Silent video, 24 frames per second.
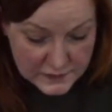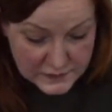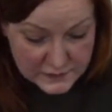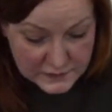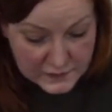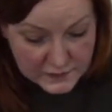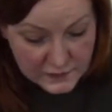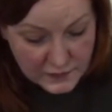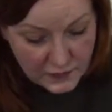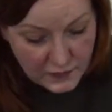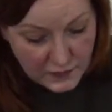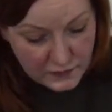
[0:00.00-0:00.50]

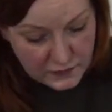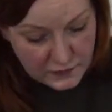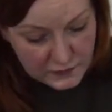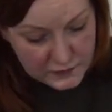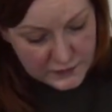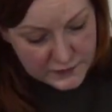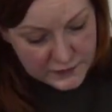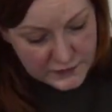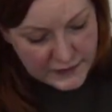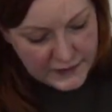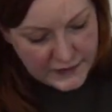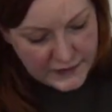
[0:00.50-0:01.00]

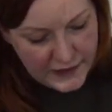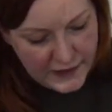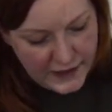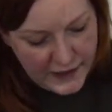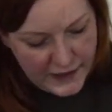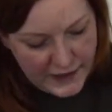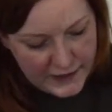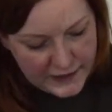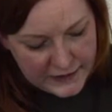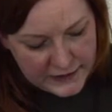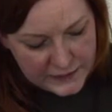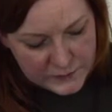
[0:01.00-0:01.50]
color,
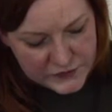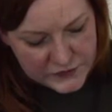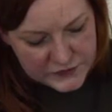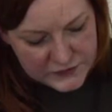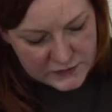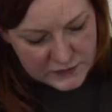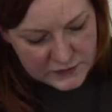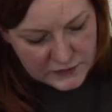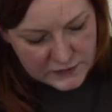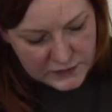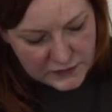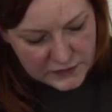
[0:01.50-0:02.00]
and I'm just
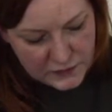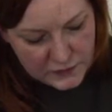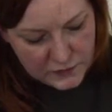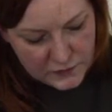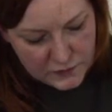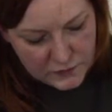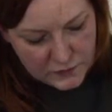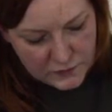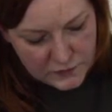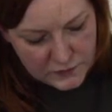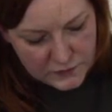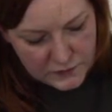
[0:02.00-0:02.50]
going to
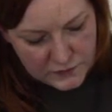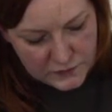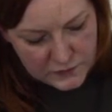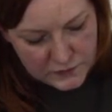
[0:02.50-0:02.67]
go